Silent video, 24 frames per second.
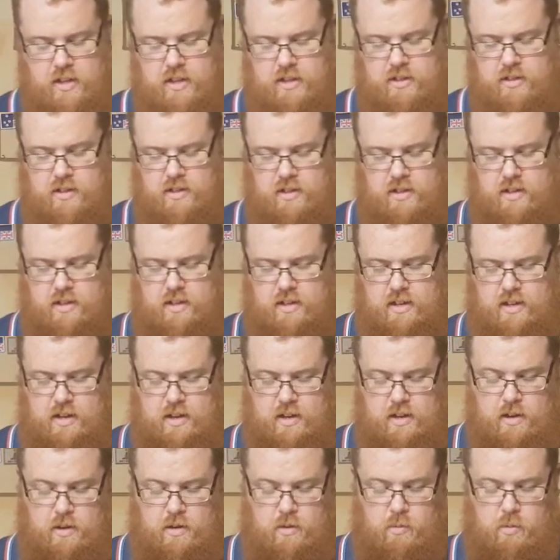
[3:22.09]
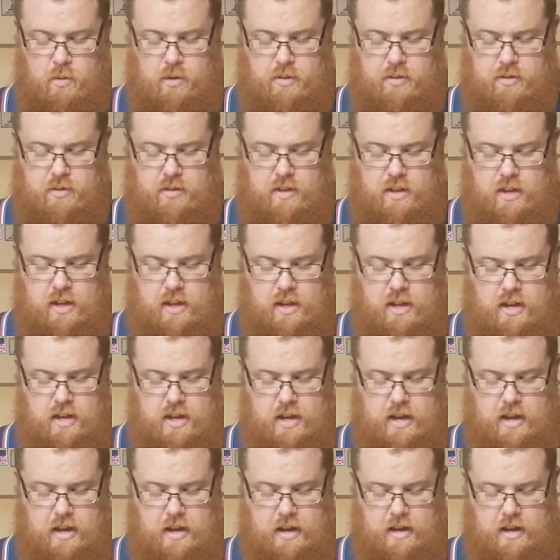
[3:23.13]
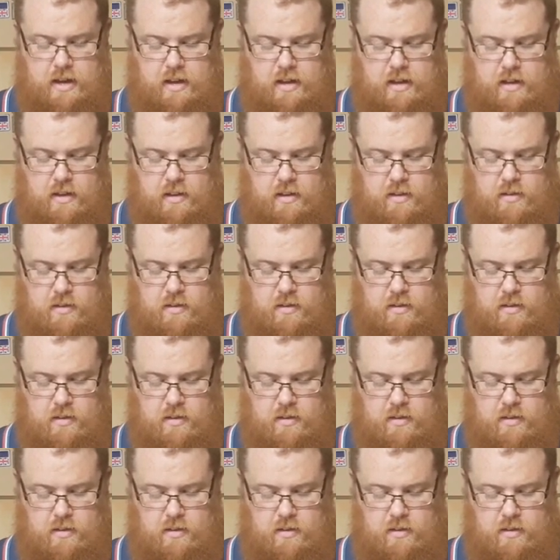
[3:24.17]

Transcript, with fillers: this with the uh,